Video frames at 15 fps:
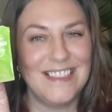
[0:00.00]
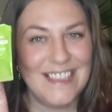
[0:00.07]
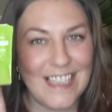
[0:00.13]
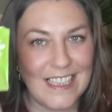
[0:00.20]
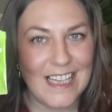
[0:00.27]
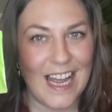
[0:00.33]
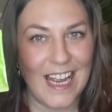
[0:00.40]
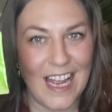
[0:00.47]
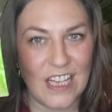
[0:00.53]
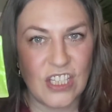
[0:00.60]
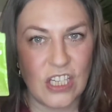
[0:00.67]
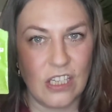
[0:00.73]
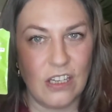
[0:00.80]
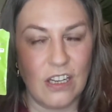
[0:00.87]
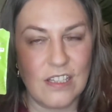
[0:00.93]
Did I
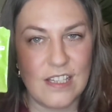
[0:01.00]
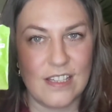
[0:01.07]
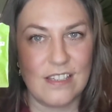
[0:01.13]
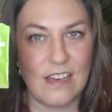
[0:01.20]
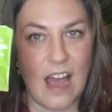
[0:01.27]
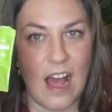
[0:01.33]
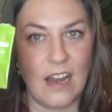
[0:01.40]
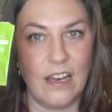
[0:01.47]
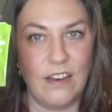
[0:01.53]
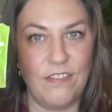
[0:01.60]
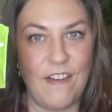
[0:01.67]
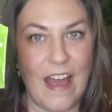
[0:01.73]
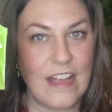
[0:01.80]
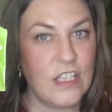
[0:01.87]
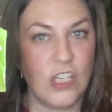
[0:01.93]
actually notice a startling
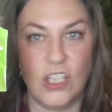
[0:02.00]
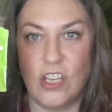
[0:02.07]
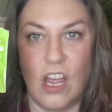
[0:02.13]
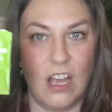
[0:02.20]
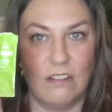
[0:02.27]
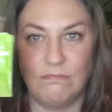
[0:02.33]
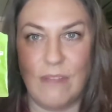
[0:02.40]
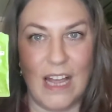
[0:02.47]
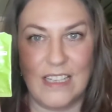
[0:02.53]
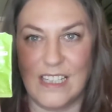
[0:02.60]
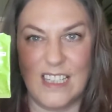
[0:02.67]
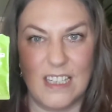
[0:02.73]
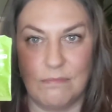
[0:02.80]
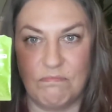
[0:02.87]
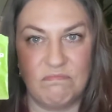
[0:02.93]
effect? No, I
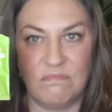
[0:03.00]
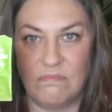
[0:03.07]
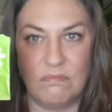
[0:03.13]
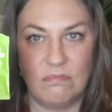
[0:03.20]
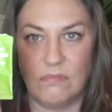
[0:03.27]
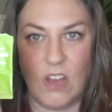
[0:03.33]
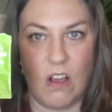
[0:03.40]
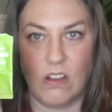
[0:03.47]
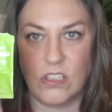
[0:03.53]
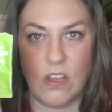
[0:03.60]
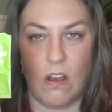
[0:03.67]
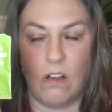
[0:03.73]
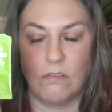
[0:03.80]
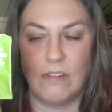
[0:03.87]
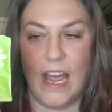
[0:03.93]
didn't, not
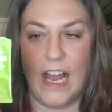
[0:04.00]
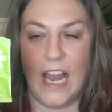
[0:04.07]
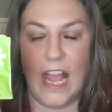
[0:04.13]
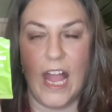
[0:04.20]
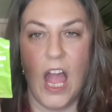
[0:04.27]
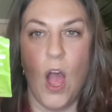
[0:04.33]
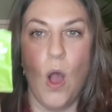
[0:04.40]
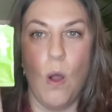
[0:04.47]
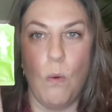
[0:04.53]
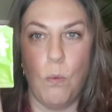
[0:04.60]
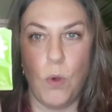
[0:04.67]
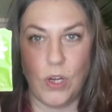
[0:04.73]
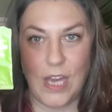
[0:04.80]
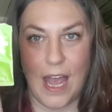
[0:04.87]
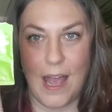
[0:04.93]
at all really.
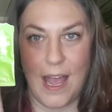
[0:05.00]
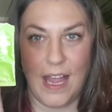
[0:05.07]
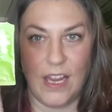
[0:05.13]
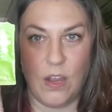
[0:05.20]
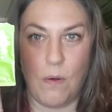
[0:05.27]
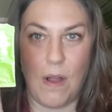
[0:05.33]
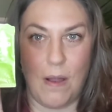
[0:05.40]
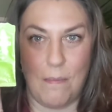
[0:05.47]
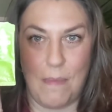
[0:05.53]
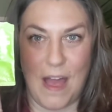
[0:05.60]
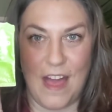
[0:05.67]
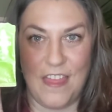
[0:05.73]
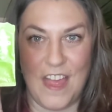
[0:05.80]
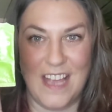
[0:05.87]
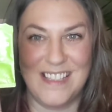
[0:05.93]
Would I go out and
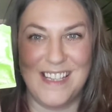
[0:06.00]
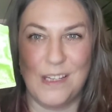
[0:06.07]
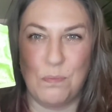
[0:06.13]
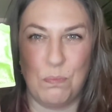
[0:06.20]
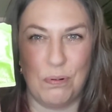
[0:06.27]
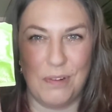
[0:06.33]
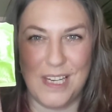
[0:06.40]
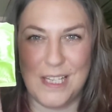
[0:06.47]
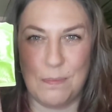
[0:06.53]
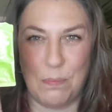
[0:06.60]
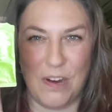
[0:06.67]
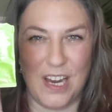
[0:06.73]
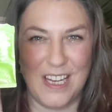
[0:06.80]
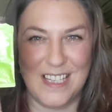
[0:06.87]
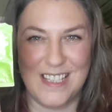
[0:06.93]
buy this? It's pretty
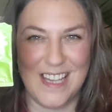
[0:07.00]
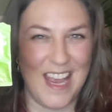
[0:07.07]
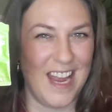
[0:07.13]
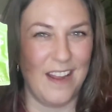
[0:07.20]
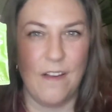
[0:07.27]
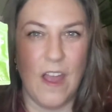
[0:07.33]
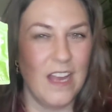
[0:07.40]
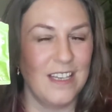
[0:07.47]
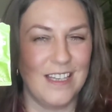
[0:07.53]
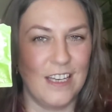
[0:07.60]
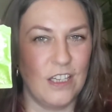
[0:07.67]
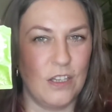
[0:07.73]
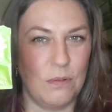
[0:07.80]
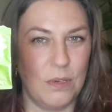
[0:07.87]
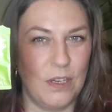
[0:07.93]
pricey.
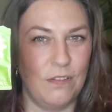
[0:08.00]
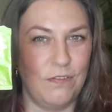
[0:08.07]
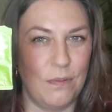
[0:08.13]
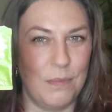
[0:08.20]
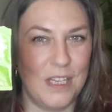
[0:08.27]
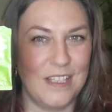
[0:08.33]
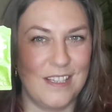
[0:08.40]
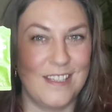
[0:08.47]
Didn't do enough for me